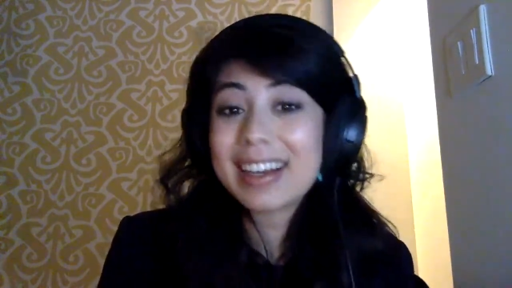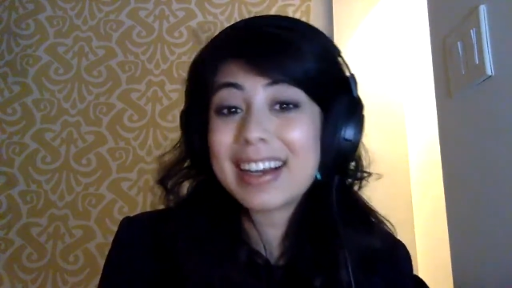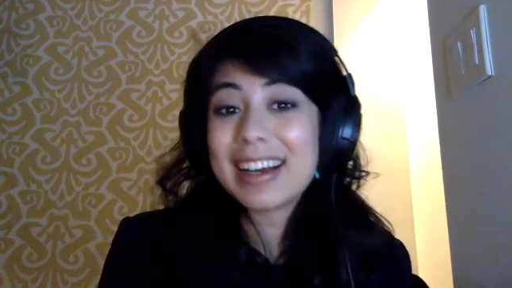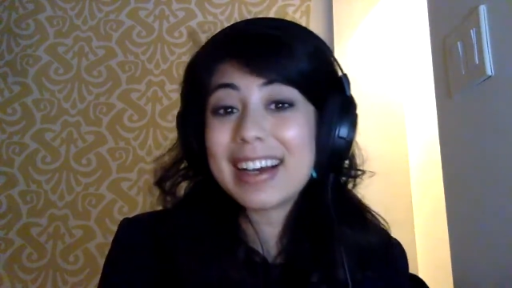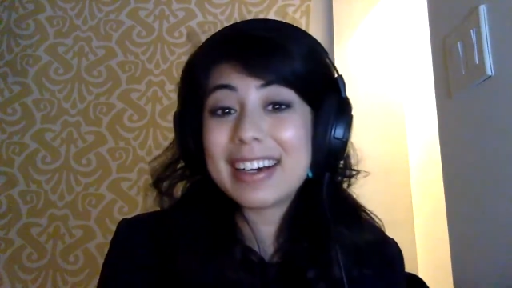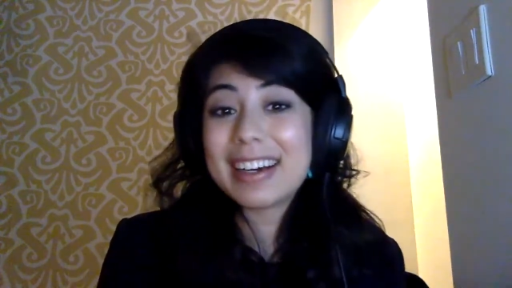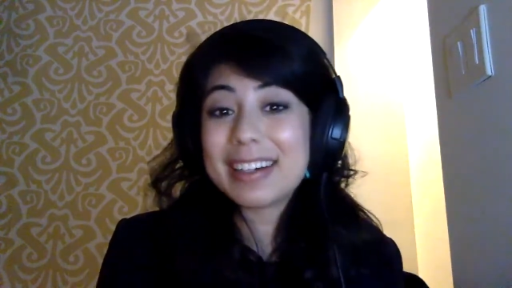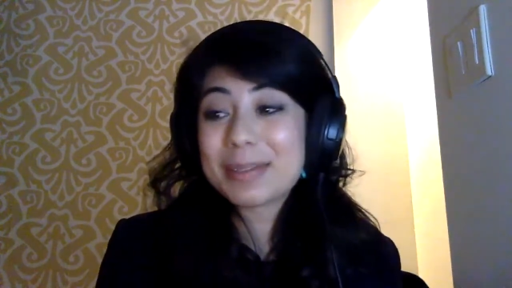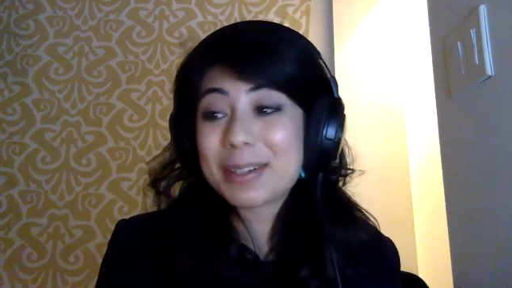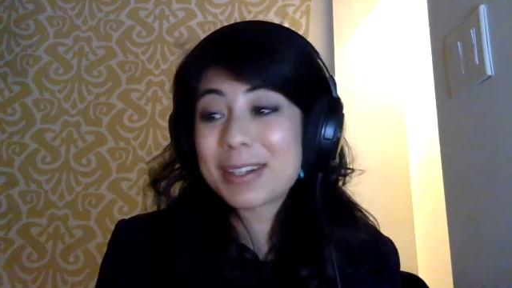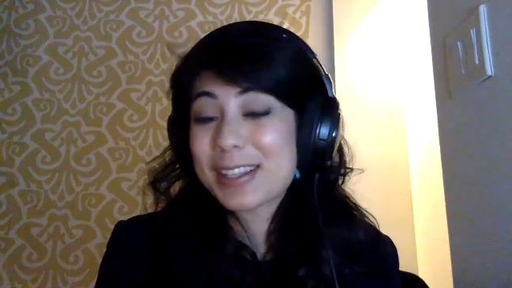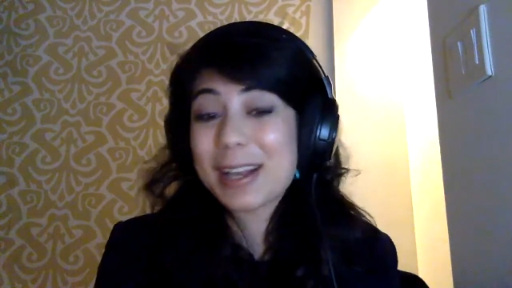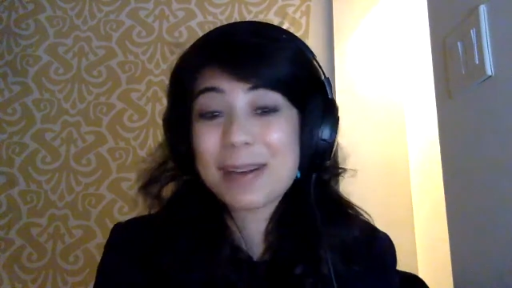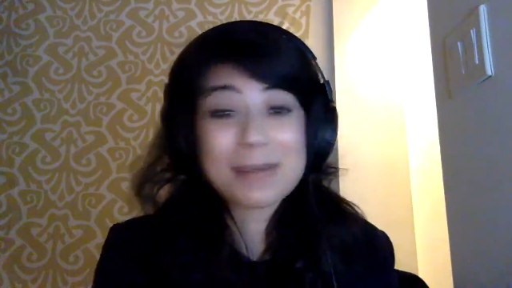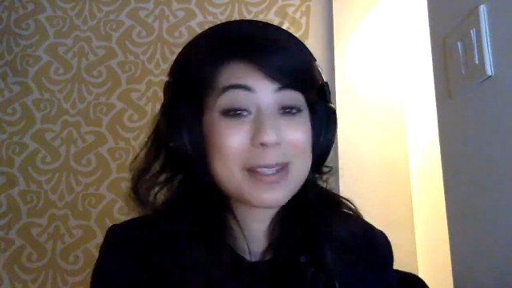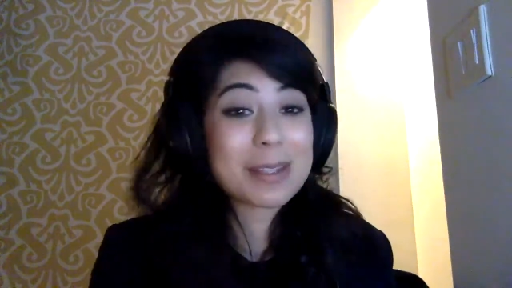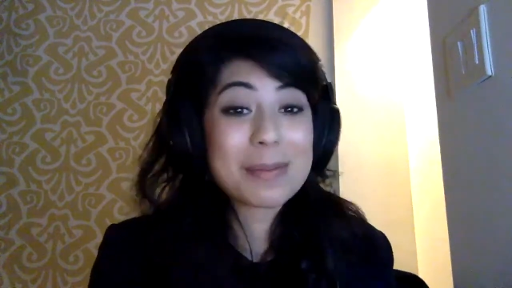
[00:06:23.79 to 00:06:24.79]
because
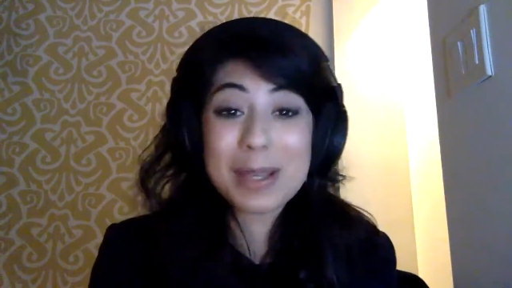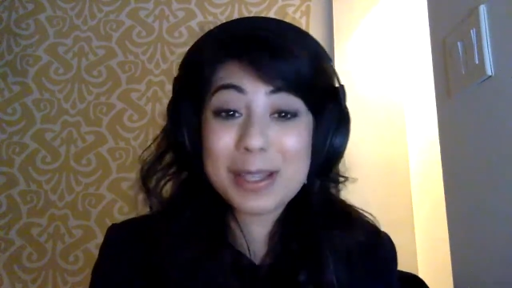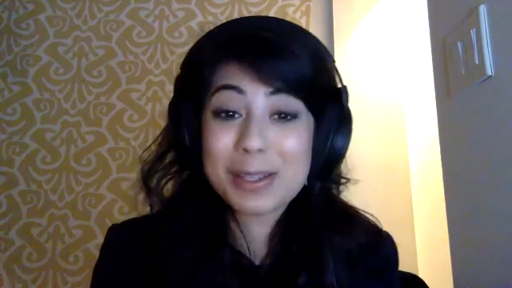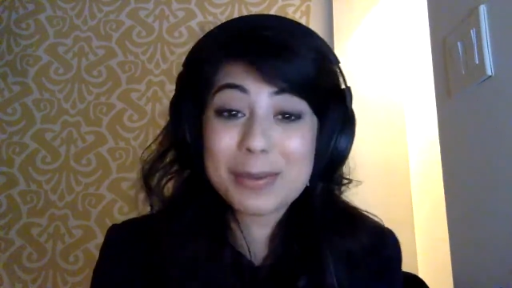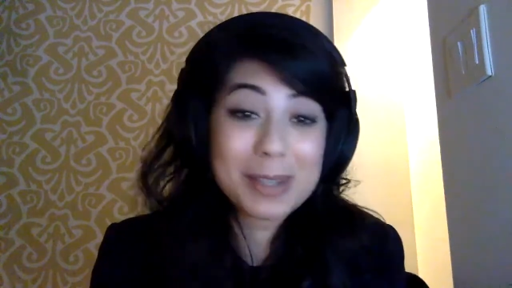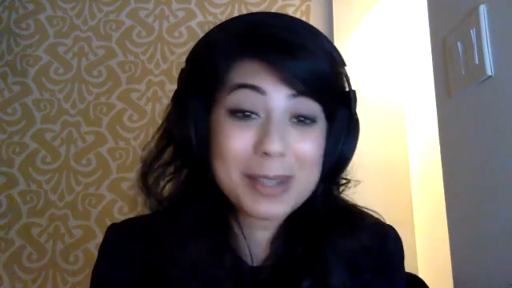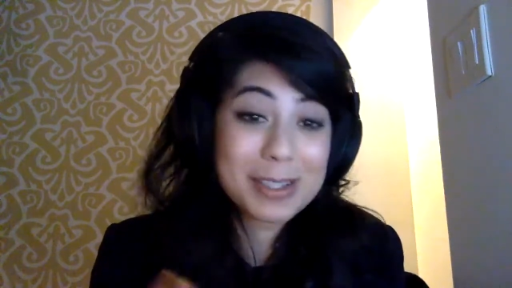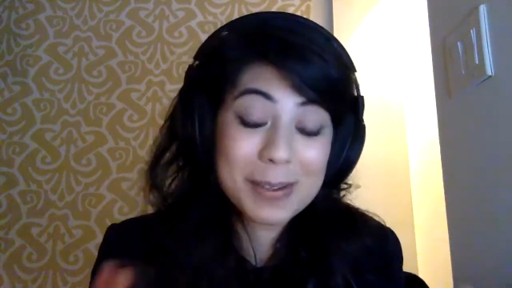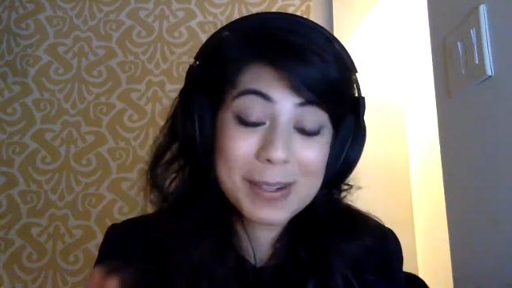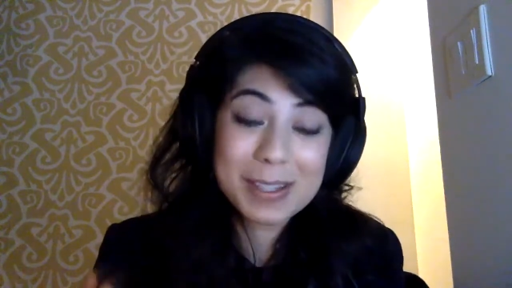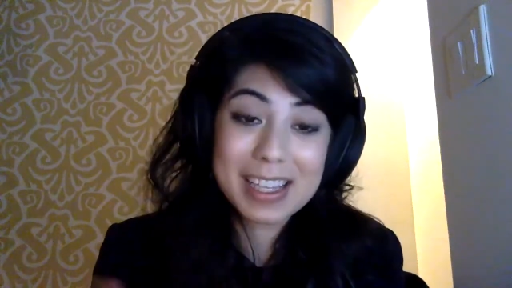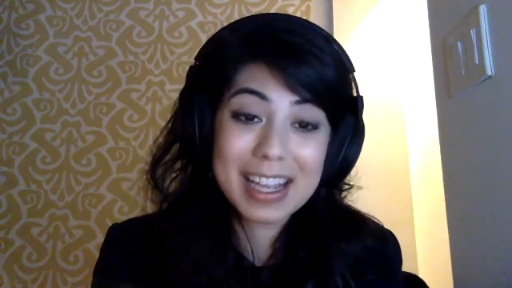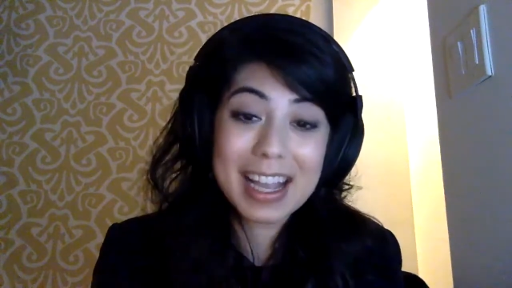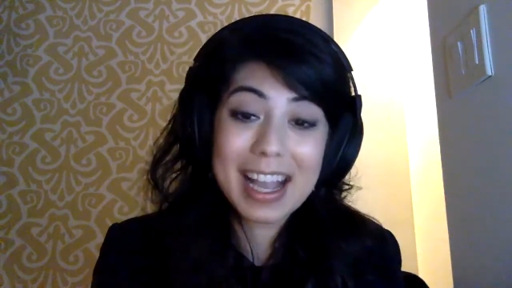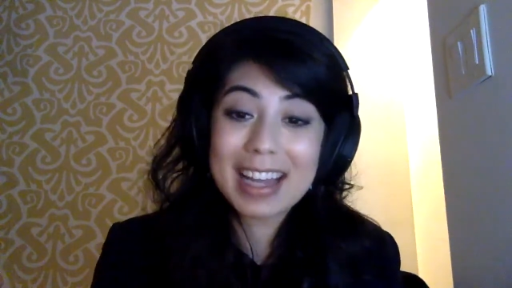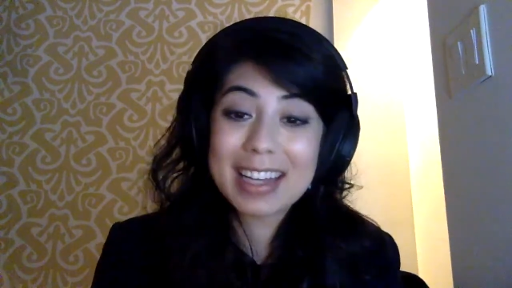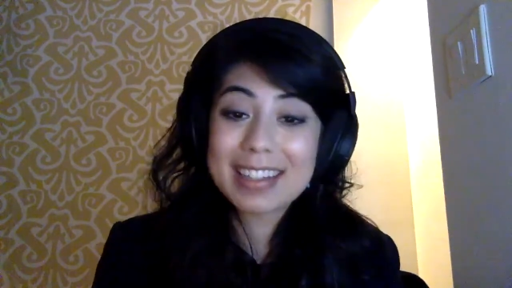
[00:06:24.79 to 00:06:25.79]
that was the best resource I
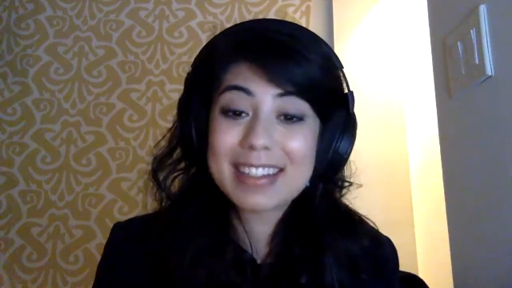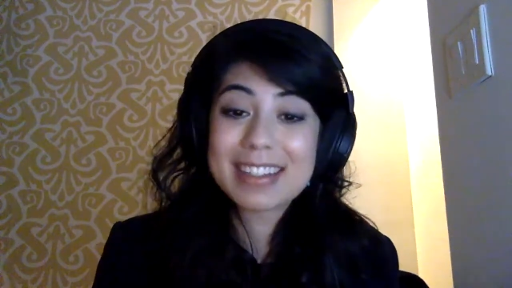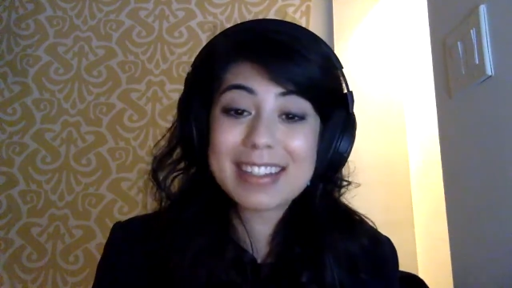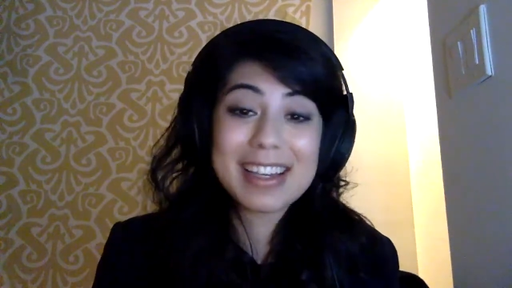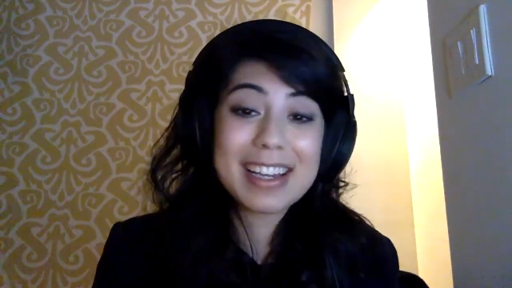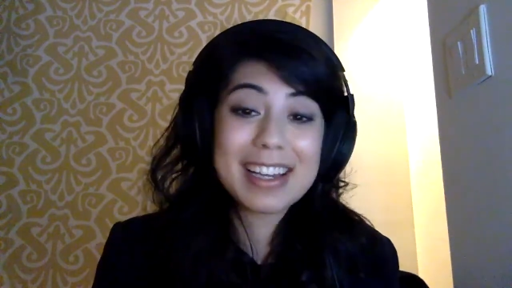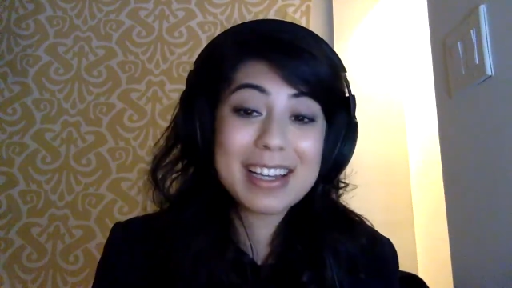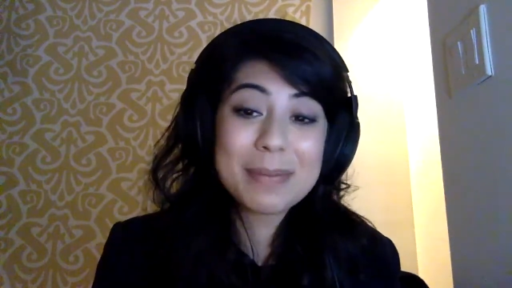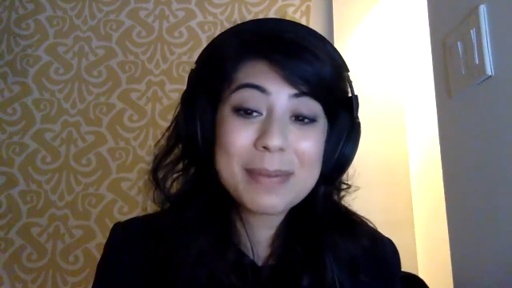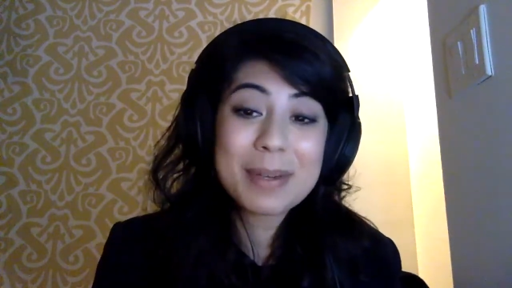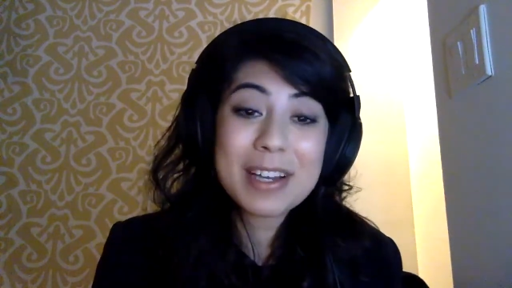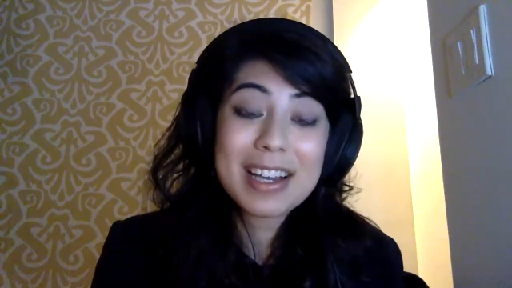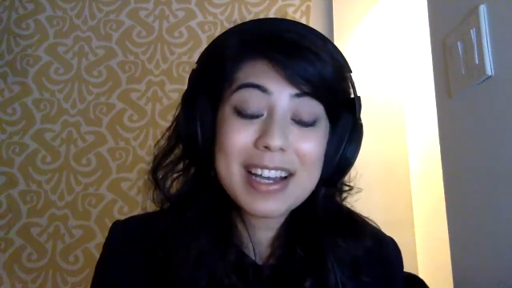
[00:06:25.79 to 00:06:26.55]
had at the time,